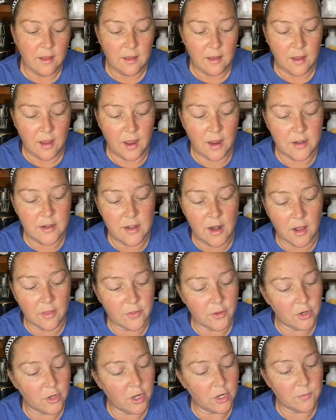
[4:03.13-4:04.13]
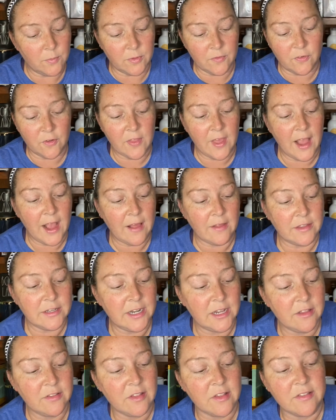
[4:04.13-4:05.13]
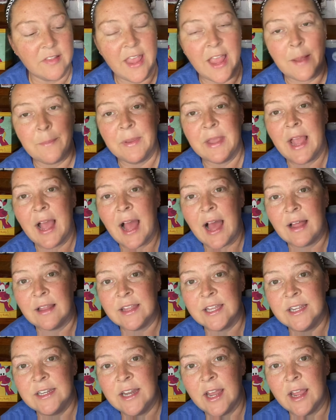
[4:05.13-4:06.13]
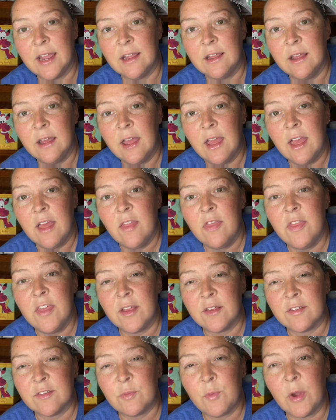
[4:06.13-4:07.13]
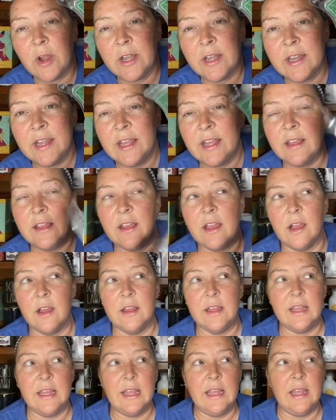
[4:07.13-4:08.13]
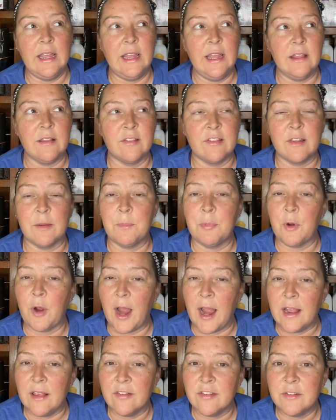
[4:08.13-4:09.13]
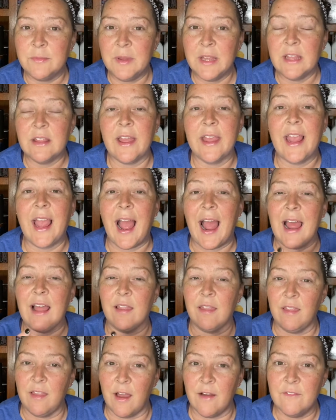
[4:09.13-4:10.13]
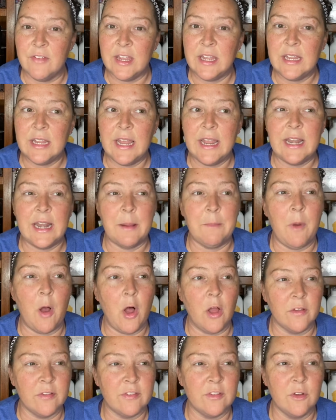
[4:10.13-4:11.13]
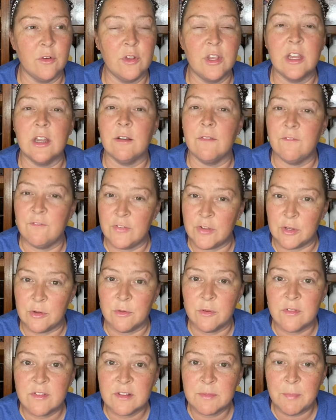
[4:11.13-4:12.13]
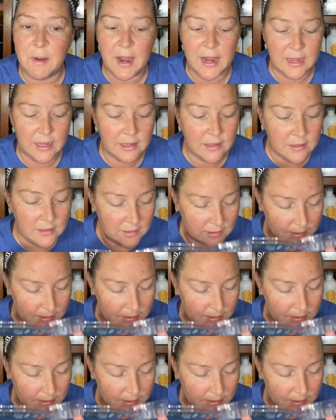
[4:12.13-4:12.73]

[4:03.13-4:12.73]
Another good one for the holidays is Happy Holiday. This one, it surprised me. Like, I love it and I'm also confused by it.